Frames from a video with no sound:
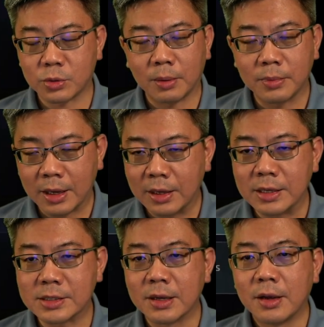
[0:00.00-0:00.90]

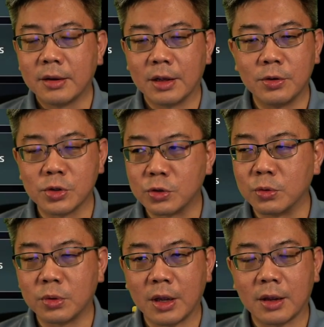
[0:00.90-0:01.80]
dailies that used
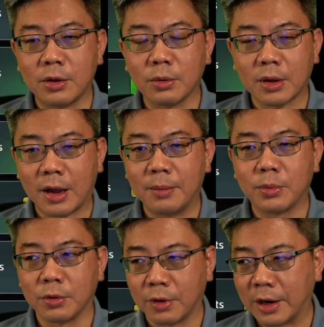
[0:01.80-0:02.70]
to take you time
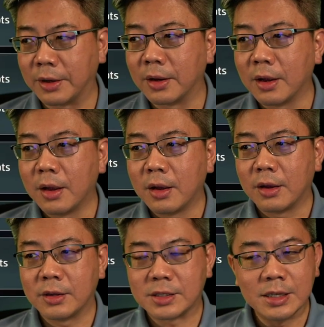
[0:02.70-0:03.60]
to grind.
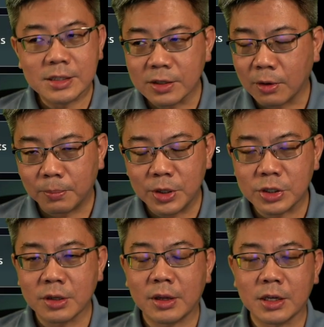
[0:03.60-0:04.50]
It's instant
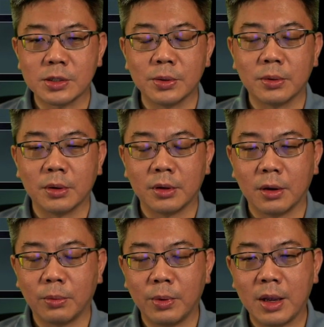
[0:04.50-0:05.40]
completion thanks to
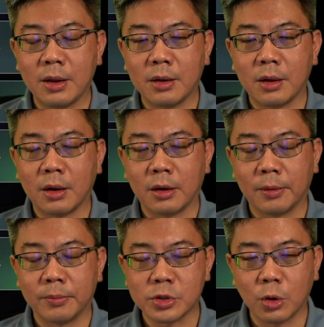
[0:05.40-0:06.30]
the way
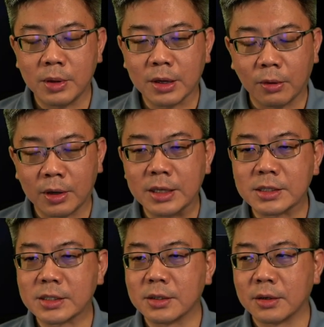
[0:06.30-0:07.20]
Scopely
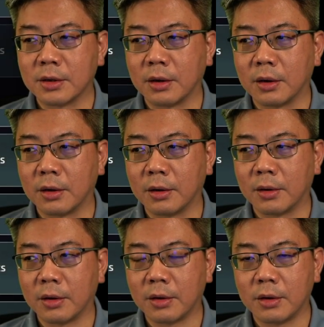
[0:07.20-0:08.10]
calculates
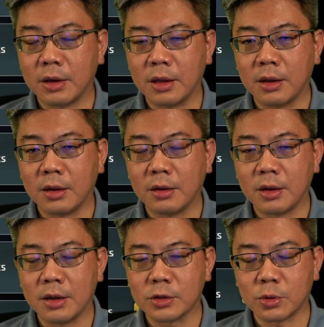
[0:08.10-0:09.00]

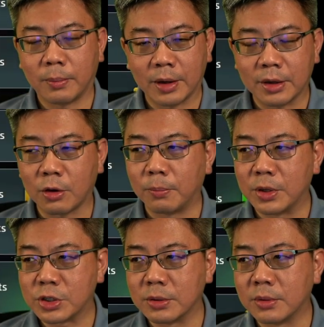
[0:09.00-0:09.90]
the Swamada
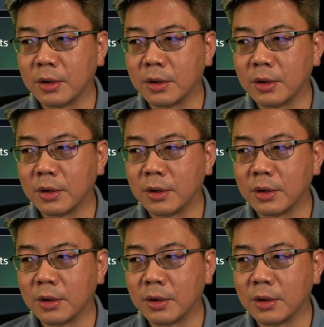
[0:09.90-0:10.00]
completion